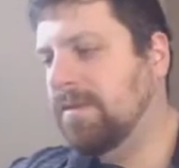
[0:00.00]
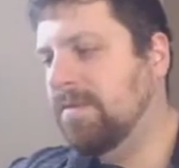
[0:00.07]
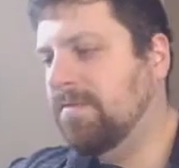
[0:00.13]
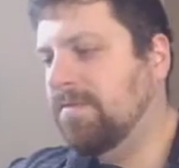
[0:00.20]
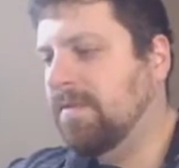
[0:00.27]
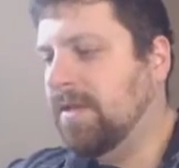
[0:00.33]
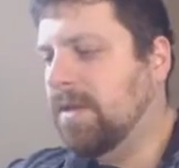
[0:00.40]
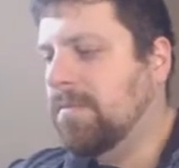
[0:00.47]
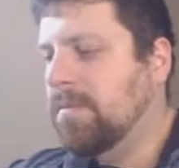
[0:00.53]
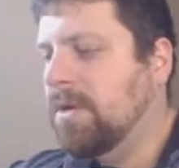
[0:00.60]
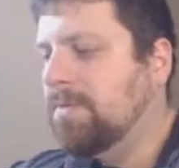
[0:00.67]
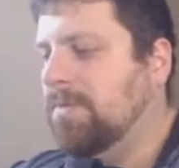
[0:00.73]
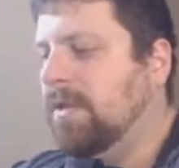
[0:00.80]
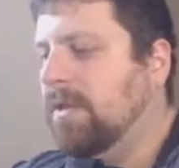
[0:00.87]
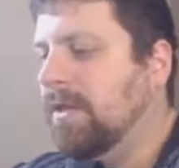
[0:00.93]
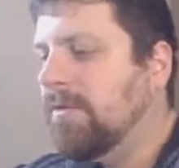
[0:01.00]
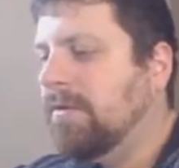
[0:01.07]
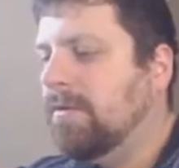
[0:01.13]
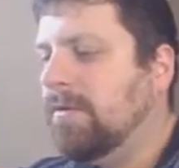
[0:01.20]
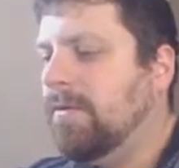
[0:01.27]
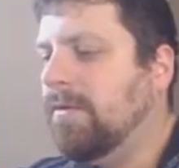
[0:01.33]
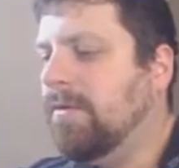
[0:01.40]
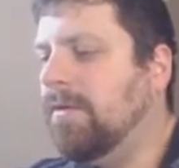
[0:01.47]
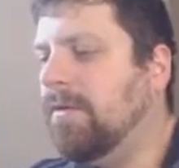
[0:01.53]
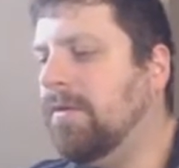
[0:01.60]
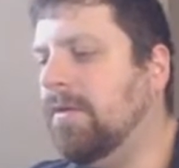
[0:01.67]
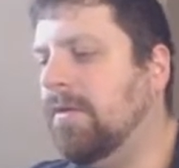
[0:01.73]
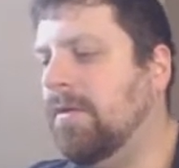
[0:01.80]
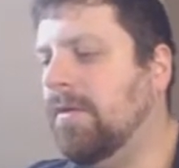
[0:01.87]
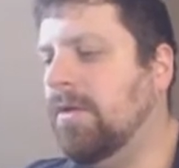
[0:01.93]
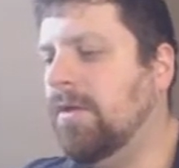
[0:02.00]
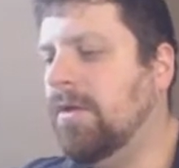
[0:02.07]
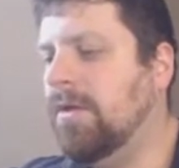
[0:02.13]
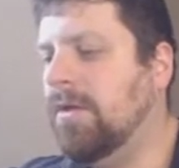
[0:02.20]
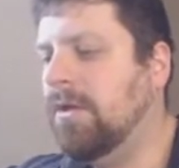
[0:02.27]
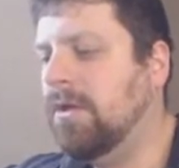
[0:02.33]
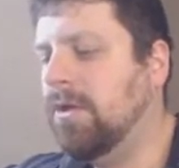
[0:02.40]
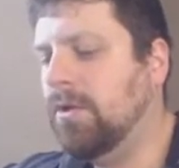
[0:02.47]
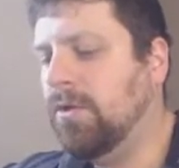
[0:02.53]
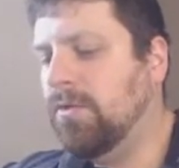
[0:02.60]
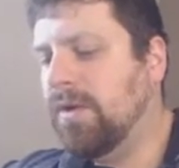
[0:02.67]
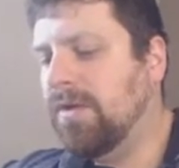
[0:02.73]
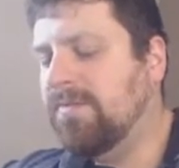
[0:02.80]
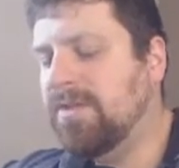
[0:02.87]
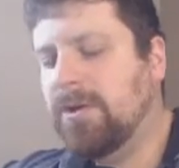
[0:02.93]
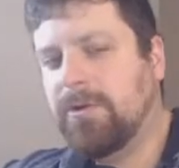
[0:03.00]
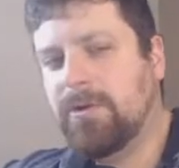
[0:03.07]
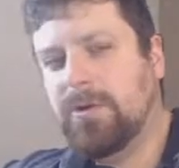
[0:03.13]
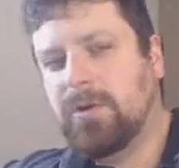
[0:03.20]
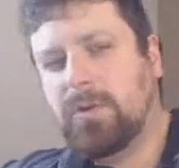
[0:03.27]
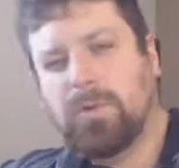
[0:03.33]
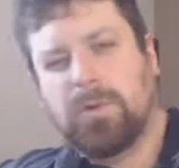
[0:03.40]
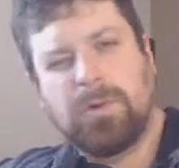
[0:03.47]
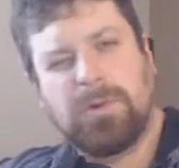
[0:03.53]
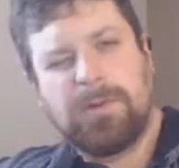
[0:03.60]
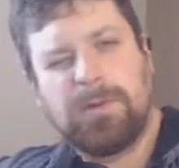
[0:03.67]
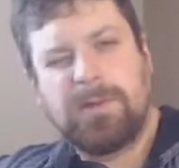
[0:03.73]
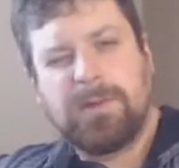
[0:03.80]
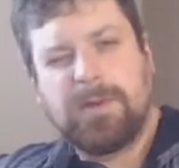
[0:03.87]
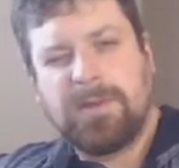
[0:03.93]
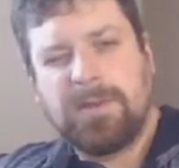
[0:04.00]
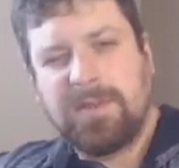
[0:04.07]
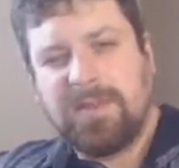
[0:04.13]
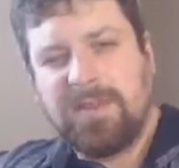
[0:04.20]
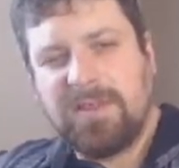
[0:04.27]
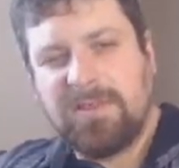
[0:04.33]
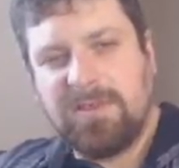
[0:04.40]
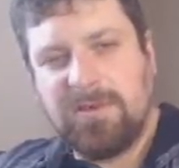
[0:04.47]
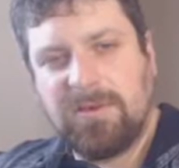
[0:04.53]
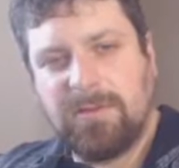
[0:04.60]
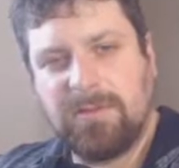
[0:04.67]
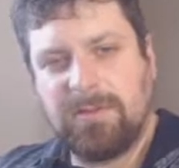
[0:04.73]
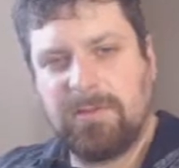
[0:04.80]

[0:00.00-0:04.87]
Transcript: Flame Manipulator. Gravedigger Ghoul, I think that's called.